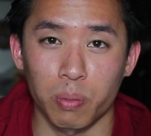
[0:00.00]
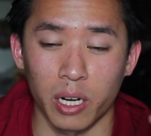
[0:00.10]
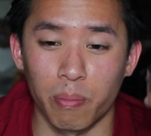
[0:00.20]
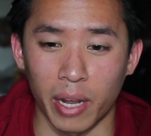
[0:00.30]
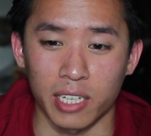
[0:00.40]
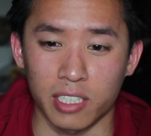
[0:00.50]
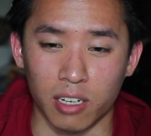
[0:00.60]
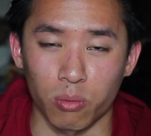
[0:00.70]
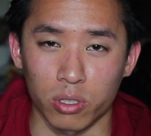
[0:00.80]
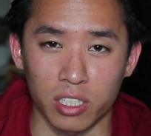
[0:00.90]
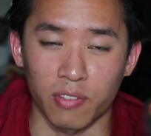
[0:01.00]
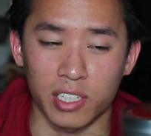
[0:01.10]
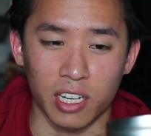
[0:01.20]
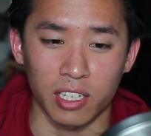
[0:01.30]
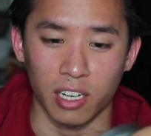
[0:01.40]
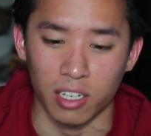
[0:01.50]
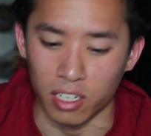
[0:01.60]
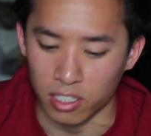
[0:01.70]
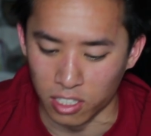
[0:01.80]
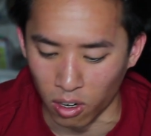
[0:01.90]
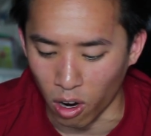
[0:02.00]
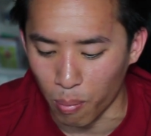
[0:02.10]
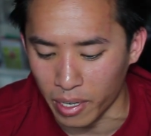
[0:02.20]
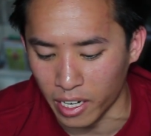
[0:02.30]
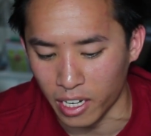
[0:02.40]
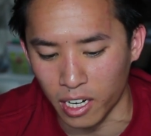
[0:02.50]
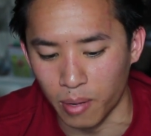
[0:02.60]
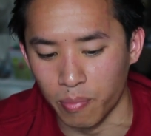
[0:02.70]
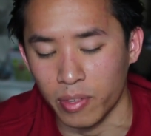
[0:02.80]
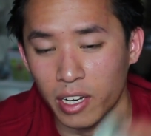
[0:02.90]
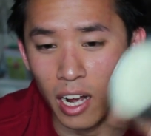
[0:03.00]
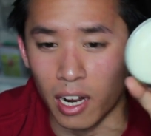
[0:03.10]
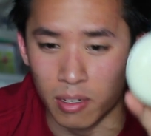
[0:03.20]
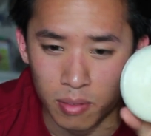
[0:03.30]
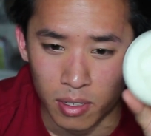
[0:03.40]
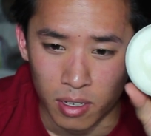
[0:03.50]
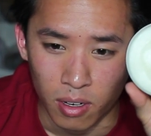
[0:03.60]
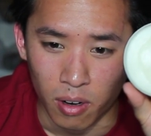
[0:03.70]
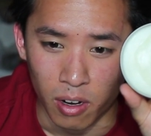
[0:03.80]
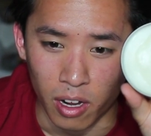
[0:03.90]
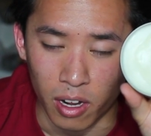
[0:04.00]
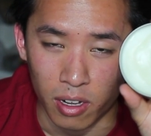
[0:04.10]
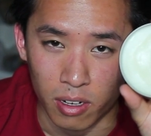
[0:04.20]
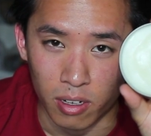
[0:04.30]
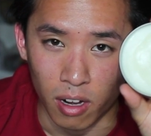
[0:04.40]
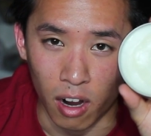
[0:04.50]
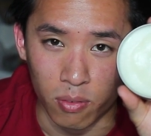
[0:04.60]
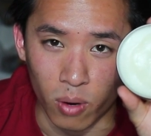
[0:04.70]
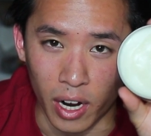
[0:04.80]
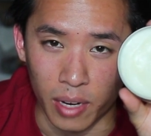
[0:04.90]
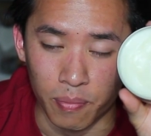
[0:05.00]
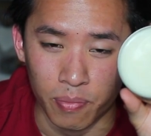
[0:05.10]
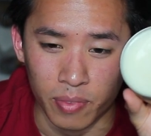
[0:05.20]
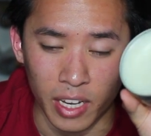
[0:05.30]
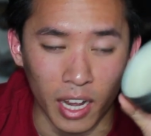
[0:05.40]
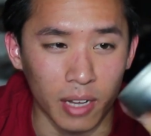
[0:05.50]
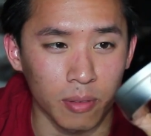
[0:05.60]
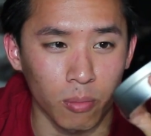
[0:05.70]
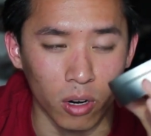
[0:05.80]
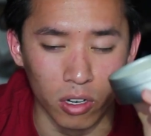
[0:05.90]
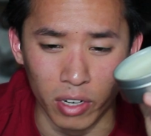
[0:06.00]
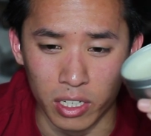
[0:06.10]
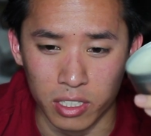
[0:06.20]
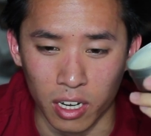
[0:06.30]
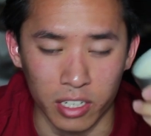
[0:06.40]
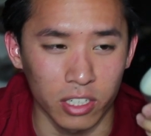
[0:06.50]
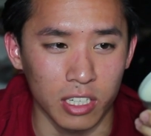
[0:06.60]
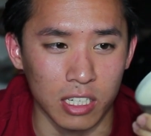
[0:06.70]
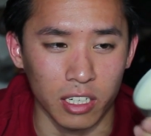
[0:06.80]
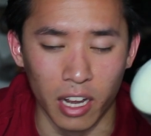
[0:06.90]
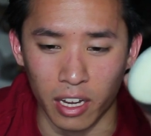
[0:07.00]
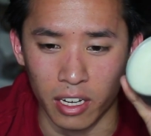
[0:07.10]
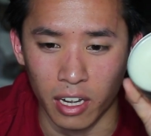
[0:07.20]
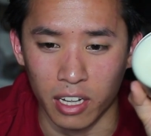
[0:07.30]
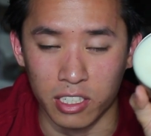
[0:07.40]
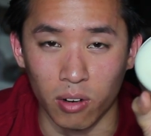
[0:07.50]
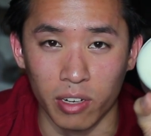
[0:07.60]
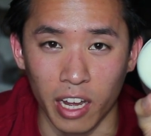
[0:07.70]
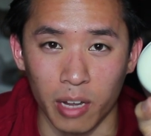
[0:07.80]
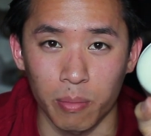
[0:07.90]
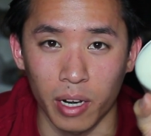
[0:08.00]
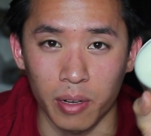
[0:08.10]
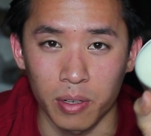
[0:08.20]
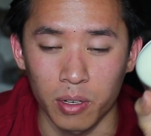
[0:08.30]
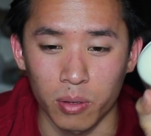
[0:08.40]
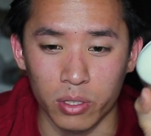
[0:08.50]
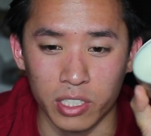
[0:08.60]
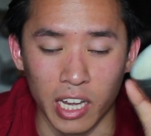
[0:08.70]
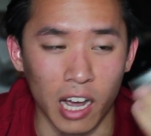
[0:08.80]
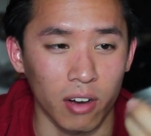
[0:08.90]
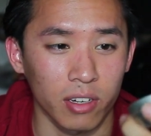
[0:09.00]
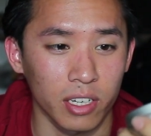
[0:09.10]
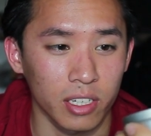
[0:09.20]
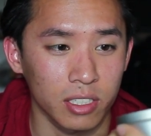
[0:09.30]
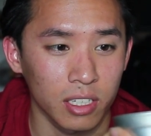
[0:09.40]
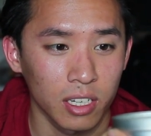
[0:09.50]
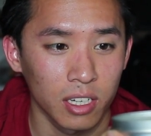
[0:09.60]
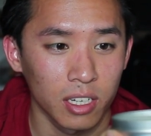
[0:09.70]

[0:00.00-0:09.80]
pretty basic. We'll see if it's anything good. So opening it up, you got off-white. Yay, more grease. I used it today. It's okay, but we'll see how it is